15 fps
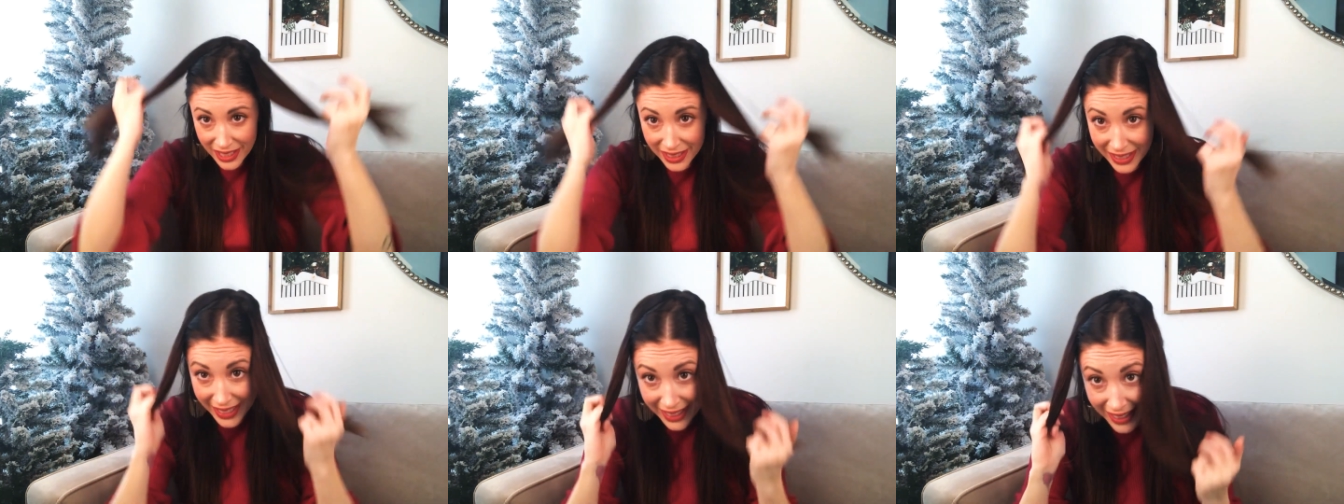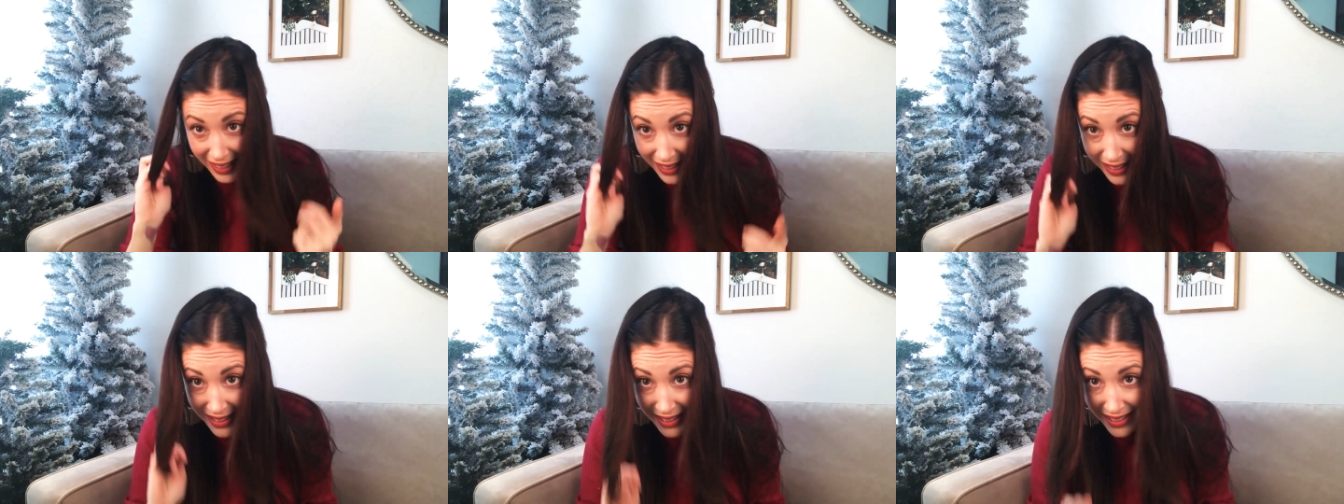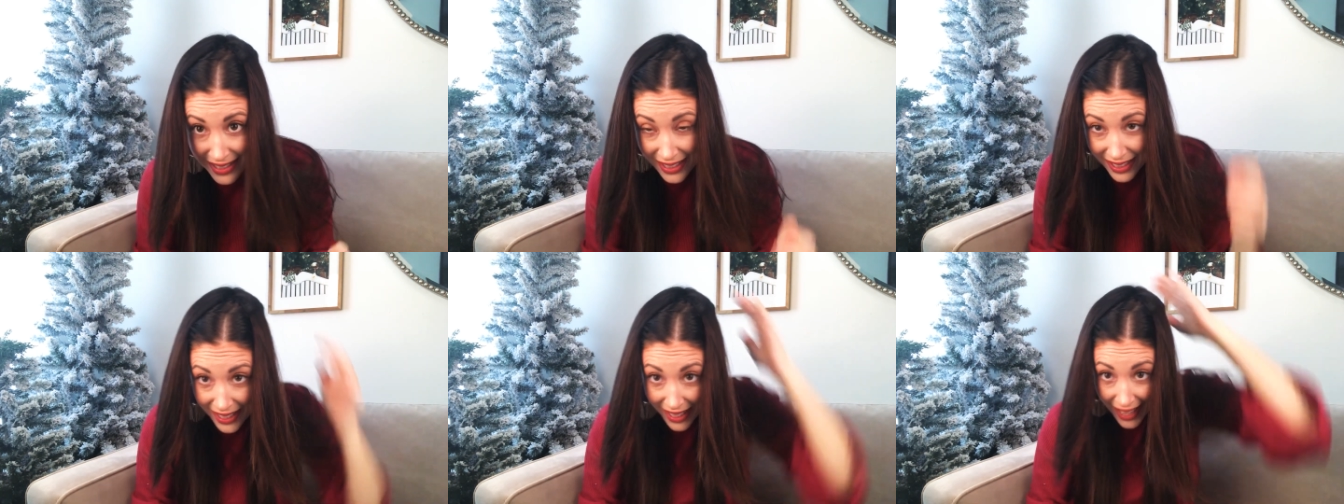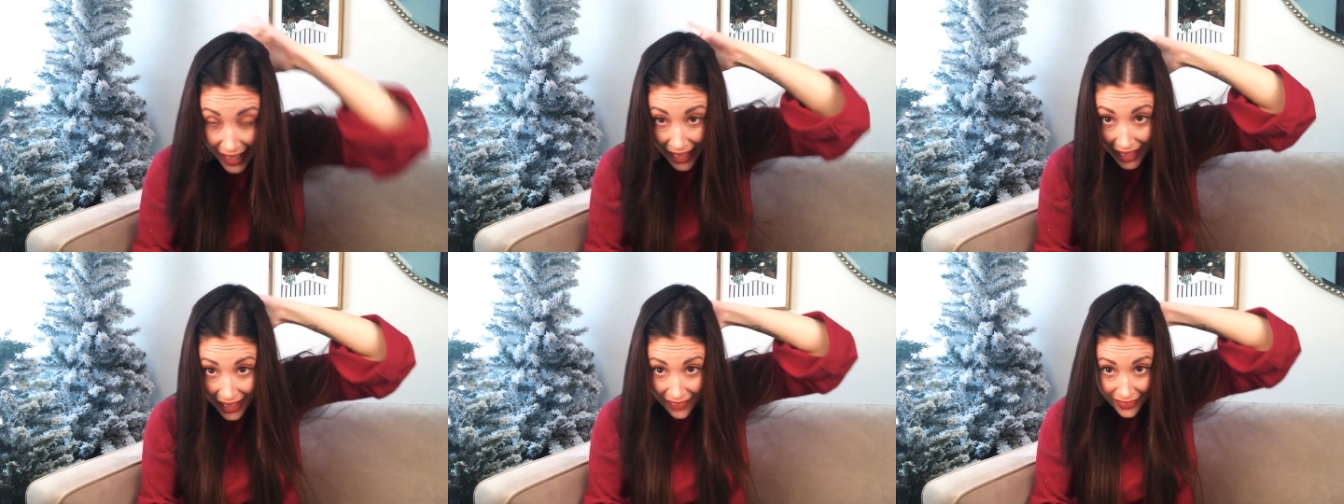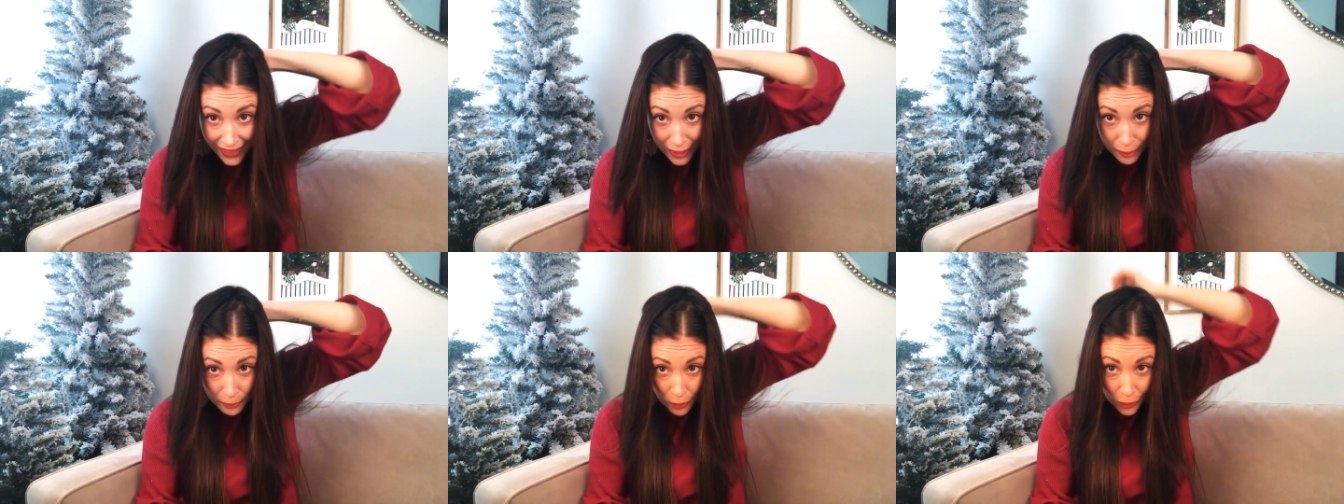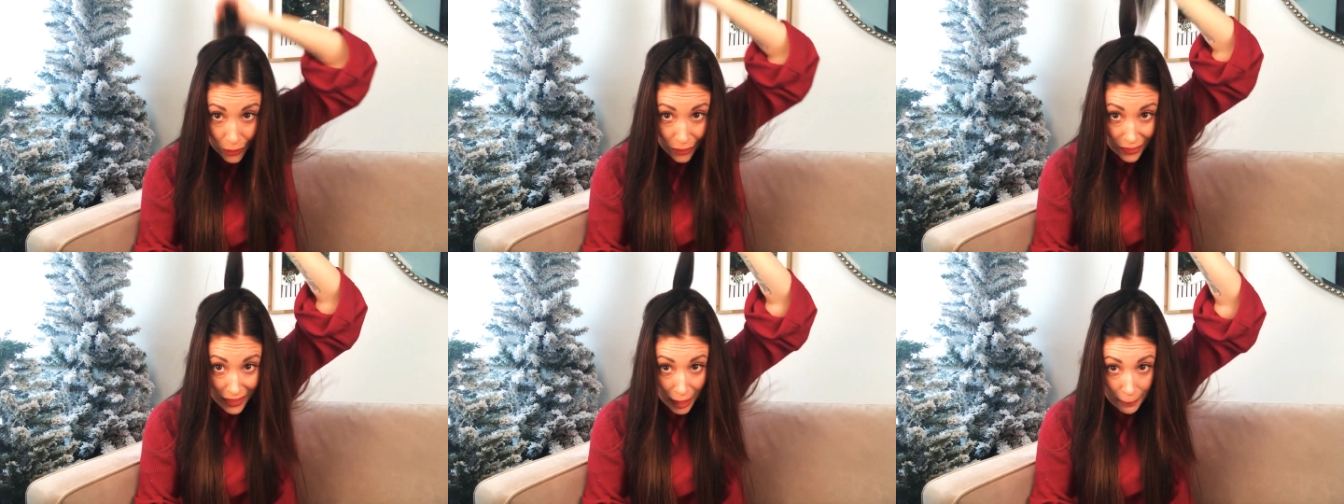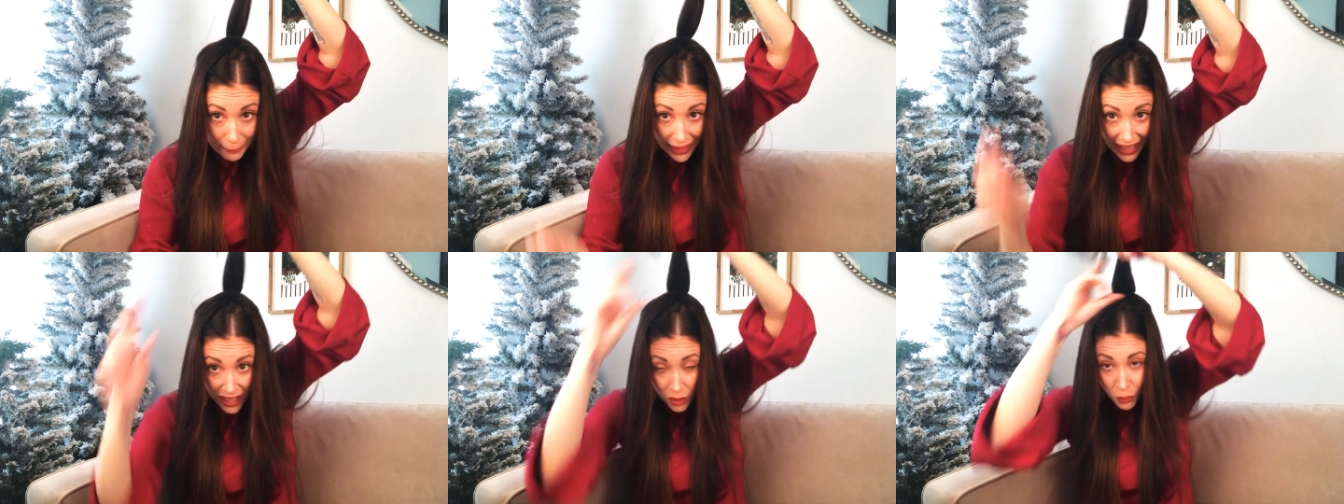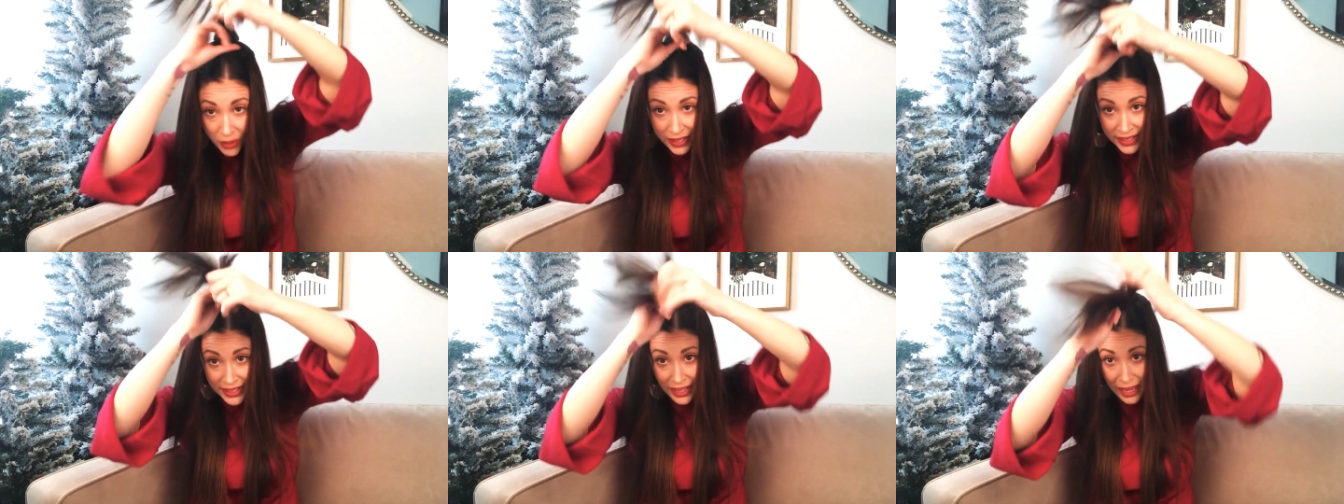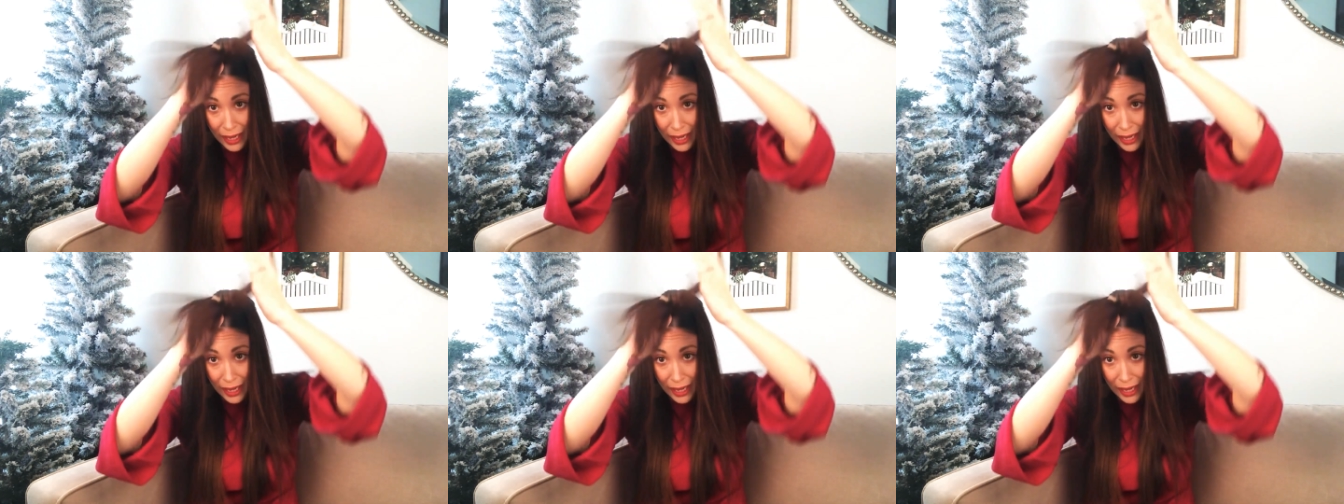like this, and then pull that back one